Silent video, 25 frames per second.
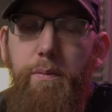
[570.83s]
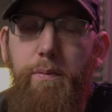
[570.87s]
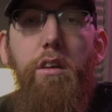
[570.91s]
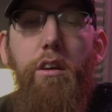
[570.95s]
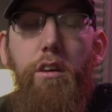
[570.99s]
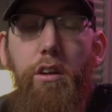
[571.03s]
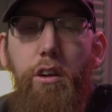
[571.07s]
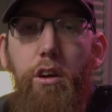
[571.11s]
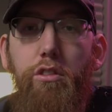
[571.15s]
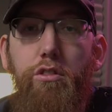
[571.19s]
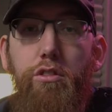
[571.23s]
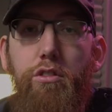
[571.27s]

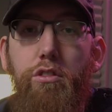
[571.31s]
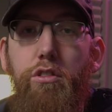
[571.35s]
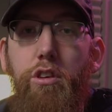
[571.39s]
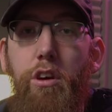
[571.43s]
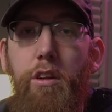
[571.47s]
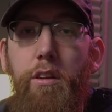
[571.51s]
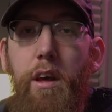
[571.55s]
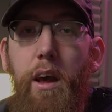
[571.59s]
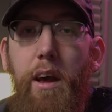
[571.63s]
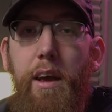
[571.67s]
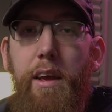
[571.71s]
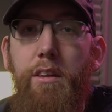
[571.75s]
You can also
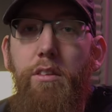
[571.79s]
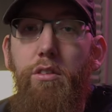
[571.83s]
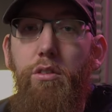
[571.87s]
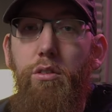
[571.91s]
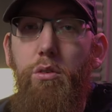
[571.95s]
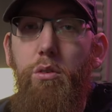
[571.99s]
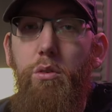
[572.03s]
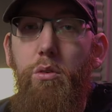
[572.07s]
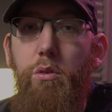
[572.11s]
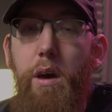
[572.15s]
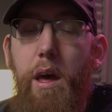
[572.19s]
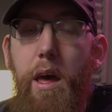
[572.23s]
turn that
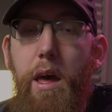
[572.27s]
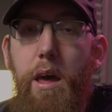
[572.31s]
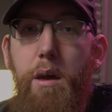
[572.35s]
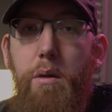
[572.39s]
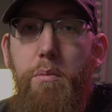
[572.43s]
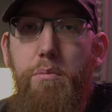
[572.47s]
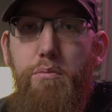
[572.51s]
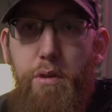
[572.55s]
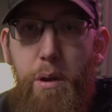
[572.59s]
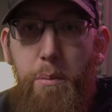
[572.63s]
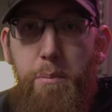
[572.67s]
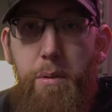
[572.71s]
into
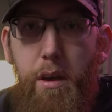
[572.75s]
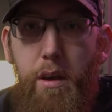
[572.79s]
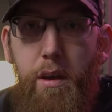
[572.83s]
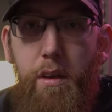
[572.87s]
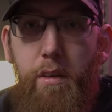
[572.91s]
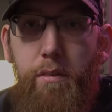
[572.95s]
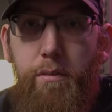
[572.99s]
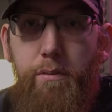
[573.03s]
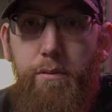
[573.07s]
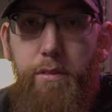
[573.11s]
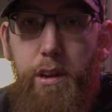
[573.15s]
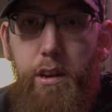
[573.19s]
a
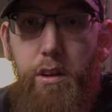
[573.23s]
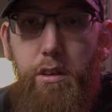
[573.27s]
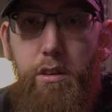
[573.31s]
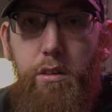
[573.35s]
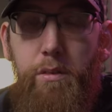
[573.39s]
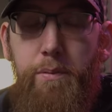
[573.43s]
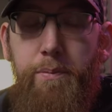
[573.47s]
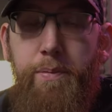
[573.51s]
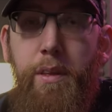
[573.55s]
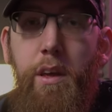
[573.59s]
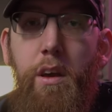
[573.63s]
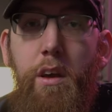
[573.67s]
premiere
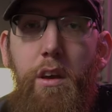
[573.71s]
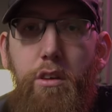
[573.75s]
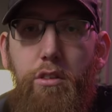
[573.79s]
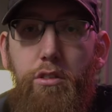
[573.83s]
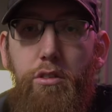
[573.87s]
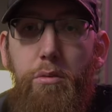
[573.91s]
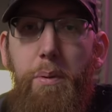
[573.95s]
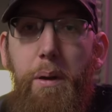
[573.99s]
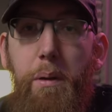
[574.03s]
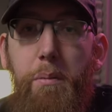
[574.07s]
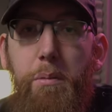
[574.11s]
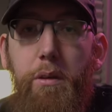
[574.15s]
video,
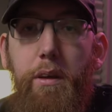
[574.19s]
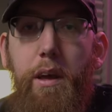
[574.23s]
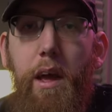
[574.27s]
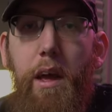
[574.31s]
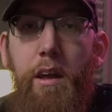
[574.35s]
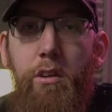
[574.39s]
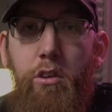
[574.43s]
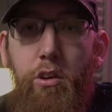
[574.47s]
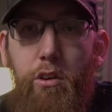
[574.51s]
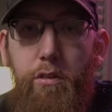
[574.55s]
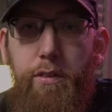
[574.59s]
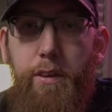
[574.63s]
so people
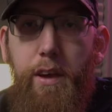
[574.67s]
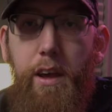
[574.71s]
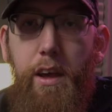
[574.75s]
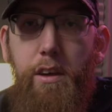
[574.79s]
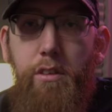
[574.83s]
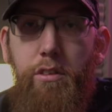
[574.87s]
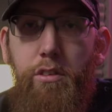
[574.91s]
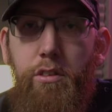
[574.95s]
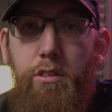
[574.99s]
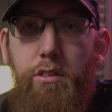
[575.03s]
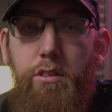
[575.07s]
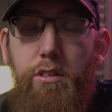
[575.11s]
get a
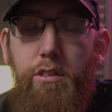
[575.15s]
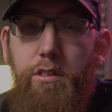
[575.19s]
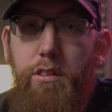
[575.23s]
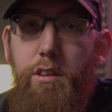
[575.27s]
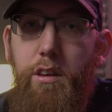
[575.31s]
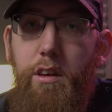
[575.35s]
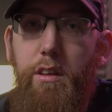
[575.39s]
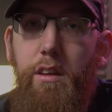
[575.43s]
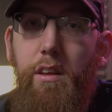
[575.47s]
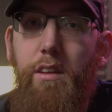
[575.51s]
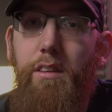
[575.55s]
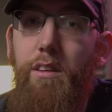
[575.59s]
notification to
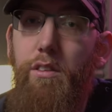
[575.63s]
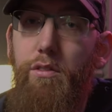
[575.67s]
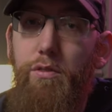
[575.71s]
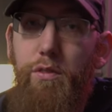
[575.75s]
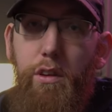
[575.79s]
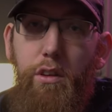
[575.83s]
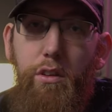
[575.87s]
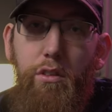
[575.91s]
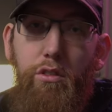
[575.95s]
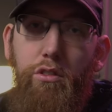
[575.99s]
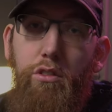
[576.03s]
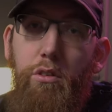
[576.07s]
say that this
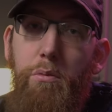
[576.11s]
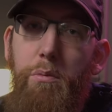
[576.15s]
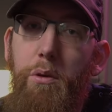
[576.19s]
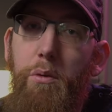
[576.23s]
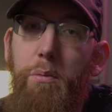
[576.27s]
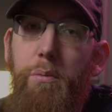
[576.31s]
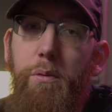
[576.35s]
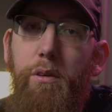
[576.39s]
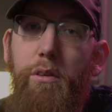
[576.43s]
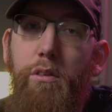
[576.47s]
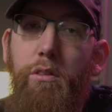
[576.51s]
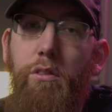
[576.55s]
video is going
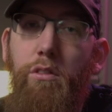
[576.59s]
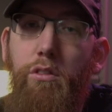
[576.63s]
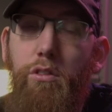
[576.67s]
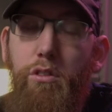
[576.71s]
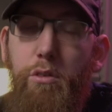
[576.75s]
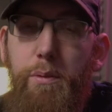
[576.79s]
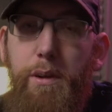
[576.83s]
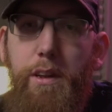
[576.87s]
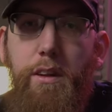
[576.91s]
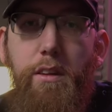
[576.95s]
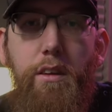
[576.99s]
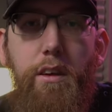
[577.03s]
to be uploaded in
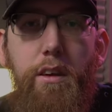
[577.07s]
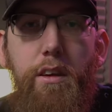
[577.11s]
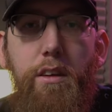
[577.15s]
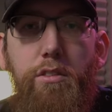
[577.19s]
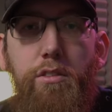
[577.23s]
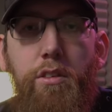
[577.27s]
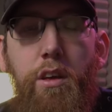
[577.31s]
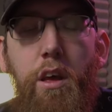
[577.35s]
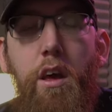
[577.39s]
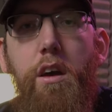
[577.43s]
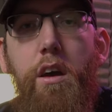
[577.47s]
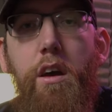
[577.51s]
so many
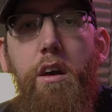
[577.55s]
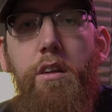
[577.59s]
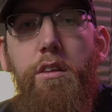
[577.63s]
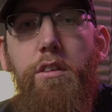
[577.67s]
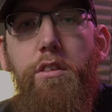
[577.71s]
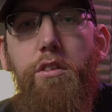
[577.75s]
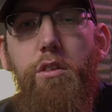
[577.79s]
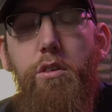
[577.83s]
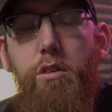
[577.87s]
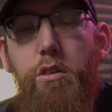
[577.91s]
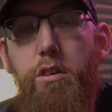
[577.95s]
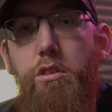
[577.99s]
days,
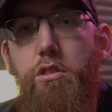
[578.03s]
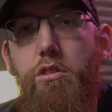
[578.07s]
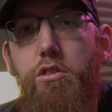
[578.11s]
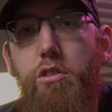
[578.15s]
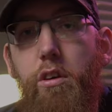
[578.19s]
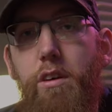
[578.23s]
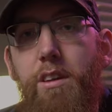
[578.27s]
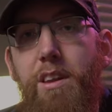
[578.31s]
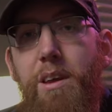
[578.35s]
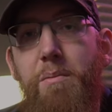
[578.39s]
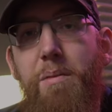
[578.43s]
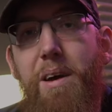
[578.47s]
and you can
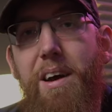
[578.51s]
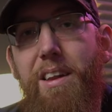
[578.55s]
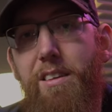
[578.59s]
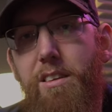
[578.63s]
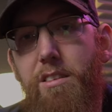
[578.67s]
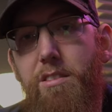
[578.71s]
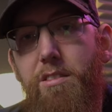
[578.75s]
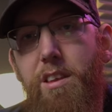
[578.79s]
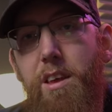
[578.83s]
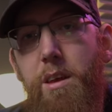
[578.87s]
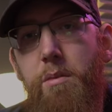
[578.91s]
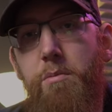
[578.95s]
join them at
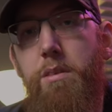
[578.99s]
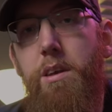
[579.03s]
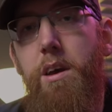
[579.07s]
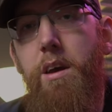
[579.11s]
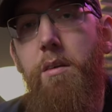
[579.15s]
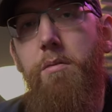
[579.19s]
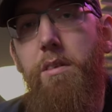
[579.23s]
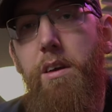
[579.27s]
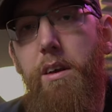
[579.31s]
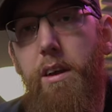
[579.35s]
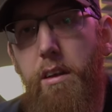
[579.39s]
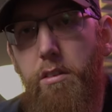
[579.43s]
the same
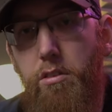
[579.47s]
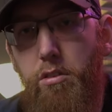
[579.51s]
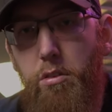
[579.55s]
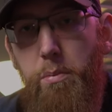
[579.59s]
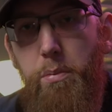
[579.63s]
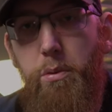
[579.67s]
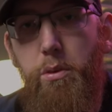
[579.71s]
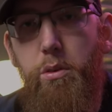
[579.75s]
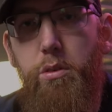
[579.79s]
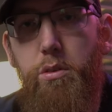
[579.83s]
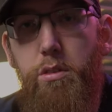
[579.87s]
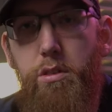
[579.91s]
time that gets
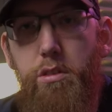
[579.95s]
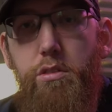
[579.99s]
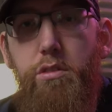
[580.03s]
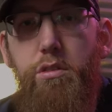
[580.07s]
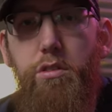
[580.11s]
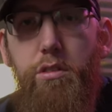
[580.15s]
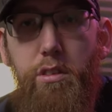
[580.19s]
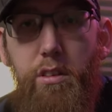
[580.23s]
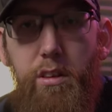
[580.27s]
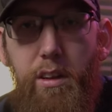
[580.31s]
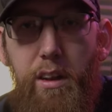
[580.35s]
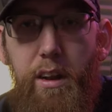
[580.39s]
uploaded,
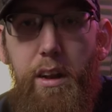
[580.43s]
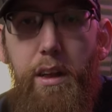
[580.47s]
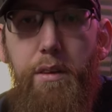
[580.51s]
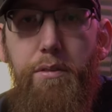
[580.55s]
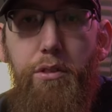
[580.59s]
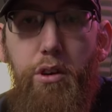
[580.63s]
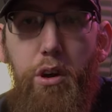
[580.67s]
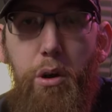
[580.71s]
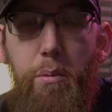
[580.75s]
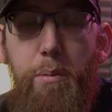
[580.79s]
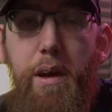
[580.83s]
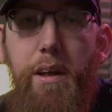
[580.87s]
so you can
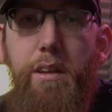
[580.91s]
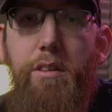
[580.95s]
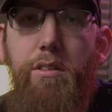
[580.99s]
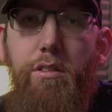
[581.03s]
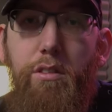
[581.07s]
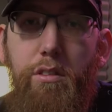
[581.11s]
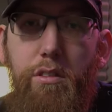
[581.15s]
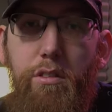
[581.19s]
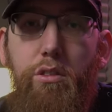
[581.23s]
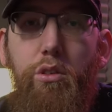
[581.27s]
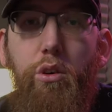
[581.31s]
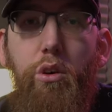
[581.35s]
leave
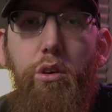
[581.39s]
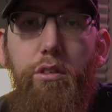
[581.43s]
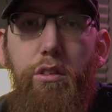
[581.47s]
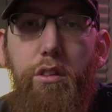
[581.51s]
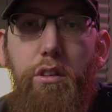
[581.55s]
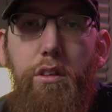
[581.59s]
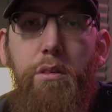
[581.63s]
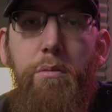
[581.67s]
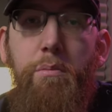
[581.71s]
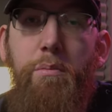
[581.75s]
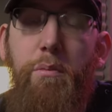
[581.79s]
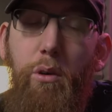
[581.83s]
comments, talk
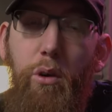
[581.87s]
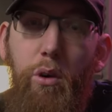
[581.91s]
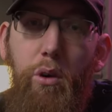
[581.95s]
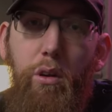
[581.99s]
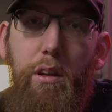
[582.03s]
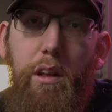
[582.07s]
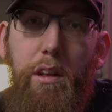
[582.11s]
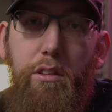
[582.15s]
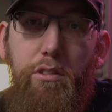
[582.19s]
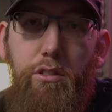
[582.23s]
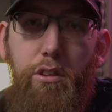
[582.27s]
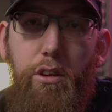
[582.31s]
to them,
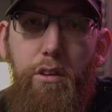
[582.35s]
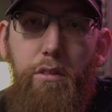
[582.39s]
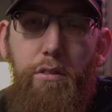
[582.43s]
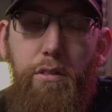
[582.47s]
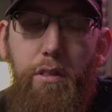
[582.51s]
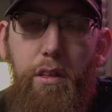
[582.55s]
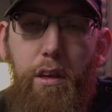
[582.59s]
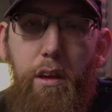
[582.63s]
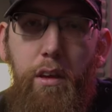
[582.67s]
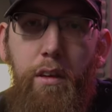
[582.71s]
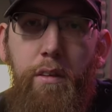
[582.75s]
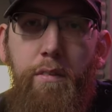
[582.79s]
all that sort
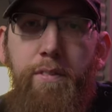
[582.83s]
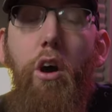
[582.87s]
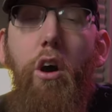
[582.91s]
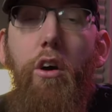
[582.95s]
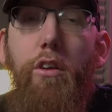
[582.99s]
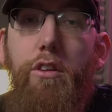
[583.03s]
of thing.